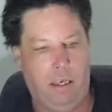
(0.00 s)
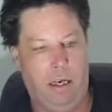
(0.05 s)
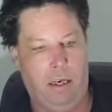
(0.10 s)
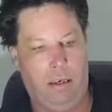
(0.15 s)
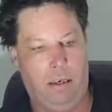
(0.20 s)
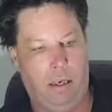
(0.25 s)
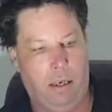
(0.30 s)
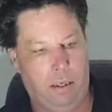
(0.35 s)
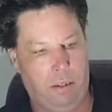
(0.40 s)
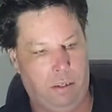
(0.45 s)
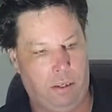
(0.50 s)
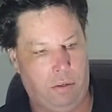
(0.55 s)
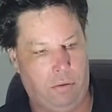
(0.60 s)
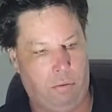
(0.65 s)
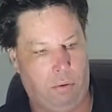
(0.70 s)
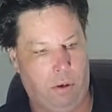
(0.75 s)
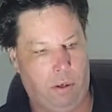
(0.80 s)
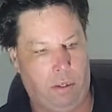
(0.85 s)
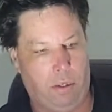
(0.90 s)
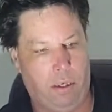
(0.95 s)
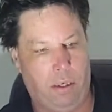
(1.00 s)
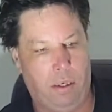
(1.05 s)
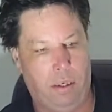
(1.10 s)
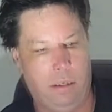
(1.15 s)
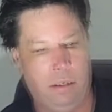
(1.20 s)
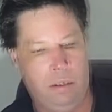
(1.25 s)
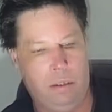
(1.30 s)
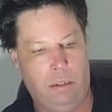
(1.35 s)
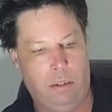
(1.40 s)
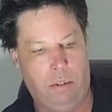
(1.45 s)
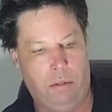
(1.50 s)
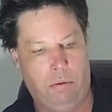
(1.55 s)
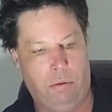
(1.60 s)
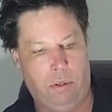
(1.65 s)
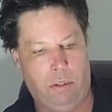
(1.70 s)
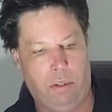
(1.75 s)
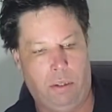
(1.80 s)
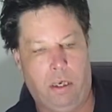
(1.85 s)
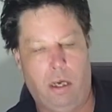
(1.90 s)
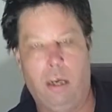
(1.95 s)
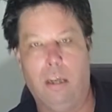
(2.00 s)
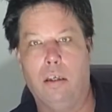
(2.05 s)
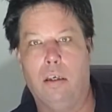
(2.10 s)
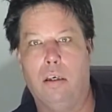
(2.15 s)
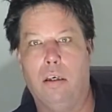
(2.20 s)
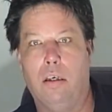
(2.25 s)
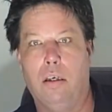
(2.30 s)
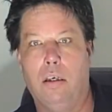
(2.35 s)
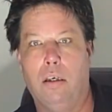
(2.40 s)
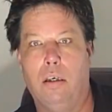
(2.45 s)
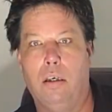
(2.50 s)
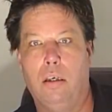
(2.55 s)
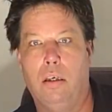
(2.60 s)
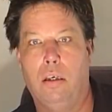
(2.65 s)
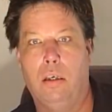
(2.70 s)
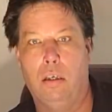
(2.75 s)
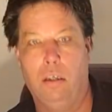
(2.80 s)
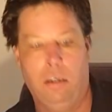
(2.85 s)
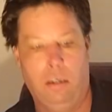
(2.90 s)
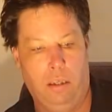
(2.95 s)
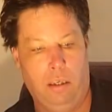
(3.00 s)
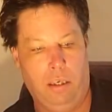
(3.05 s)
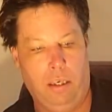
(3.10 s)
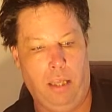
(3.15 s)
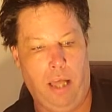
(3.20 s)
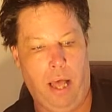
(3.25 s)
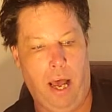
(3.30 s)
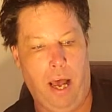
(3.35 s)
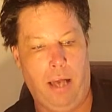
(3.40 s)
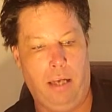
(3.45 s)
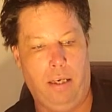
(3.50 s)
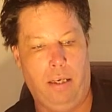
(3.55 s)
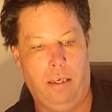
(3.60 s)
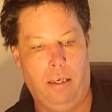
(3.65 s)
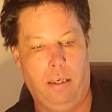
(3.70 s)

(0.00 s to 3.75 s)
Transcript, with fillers: how how's this work. Switch color. Look at that.